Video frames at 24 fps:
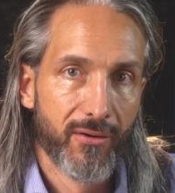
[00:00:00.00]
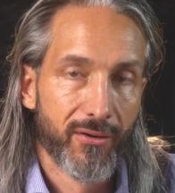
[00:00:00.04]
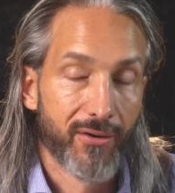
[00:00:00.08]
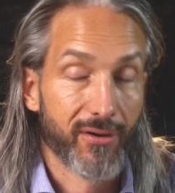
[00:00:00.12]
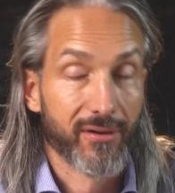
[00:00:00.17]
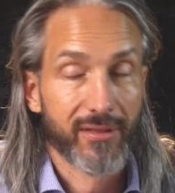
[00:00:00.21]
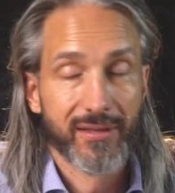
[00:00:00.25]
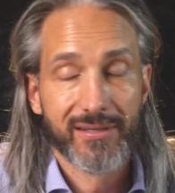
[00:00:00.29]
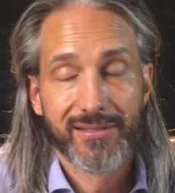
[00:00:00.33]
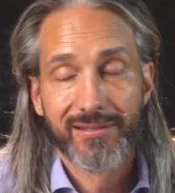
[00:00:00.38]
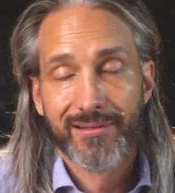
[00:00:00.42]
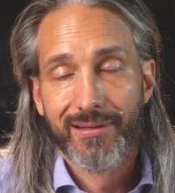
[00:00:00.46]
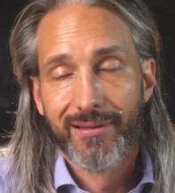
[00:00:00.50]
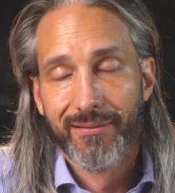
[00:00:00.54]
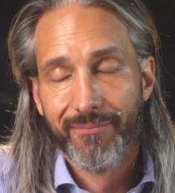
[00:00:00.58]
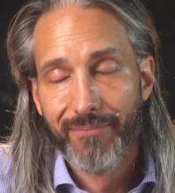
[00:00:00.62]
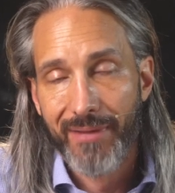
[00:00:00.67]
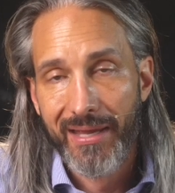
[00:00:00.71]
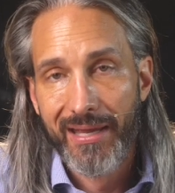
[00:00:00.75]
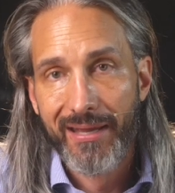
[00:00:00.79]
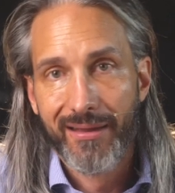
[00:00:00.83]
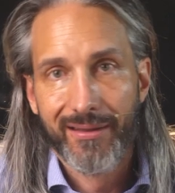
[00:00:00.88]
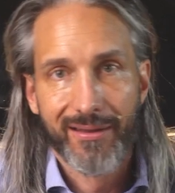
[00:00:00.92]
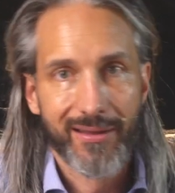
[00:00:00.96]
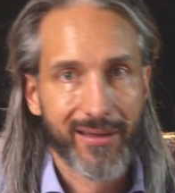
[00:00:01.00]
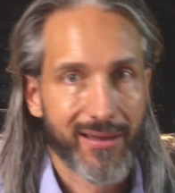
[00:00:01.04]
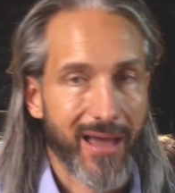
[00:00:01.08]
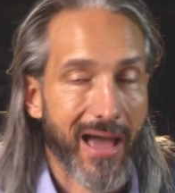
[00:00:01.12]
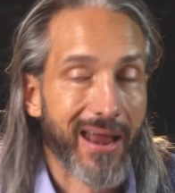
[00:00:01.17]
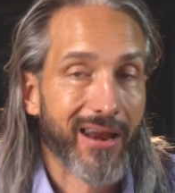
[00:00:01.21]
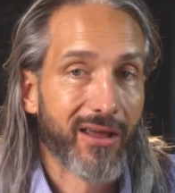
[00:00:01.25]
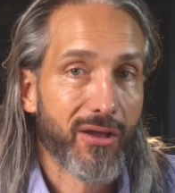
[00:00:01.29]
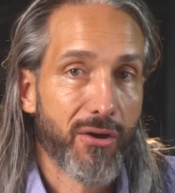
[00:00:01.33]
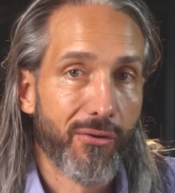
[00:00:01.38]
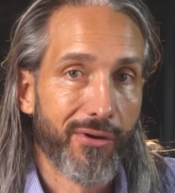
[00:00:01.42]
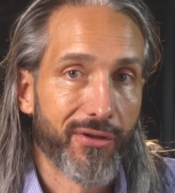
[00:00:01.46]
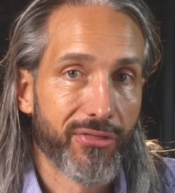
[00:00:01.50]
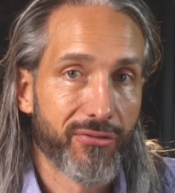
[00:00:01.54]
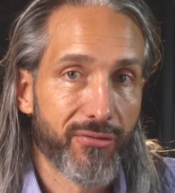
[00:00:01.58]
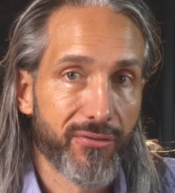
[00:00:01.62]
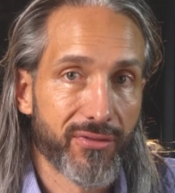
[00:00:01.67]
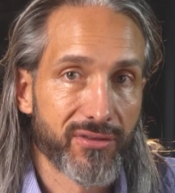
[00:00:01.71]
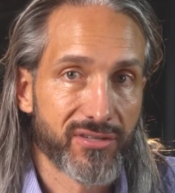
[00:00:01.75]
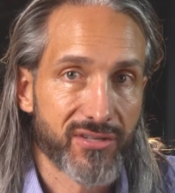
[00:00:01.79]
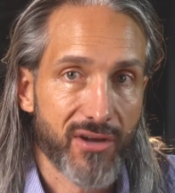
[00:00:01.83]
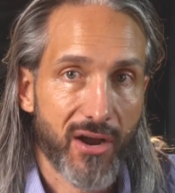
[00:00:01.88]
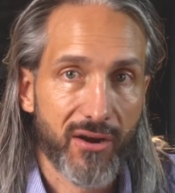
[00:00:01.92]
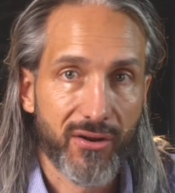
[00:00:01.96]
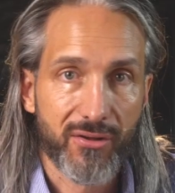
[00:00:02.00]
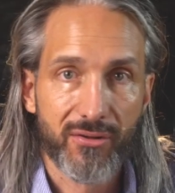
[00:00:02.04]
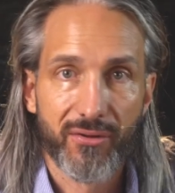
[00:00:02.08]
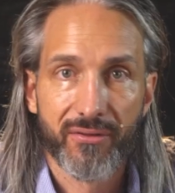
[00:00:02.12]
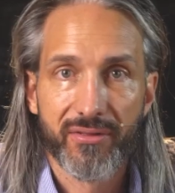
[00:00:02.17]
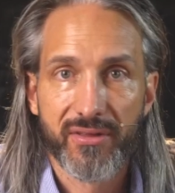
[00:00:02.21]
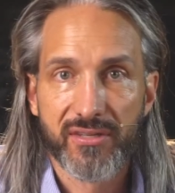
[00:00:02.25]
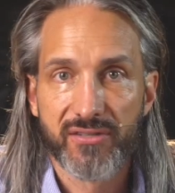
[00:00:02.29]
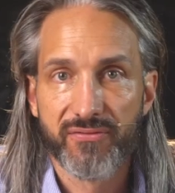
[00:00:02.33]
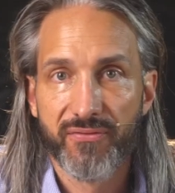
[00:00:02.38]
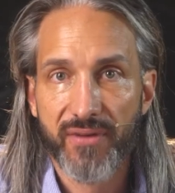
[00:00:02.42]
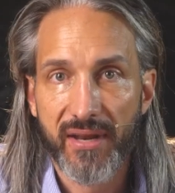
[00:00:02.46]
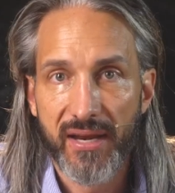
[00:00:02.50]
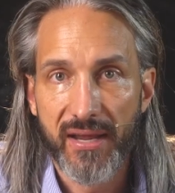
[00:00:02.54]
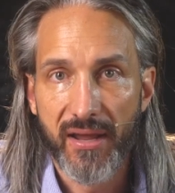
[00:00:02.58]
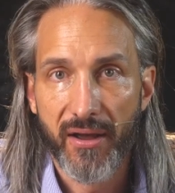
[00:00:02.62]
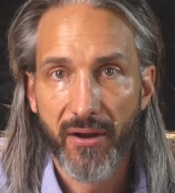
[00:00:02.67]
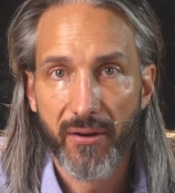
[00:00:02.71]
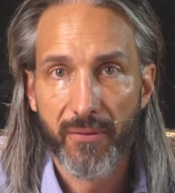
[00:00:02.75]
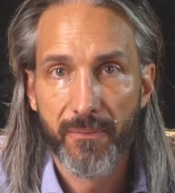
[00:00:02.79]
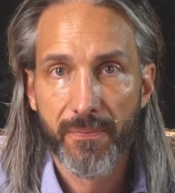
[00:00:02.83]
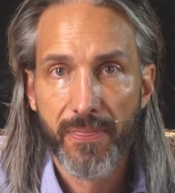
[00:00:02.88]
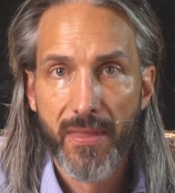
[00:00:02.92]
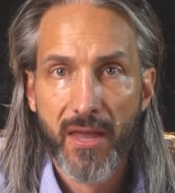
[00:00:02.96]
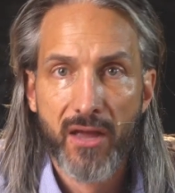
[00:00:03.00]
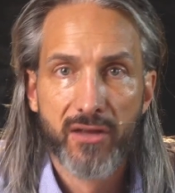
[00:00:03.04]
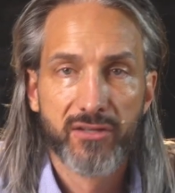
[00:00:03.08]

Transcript: or this me kind of going through this article in this video,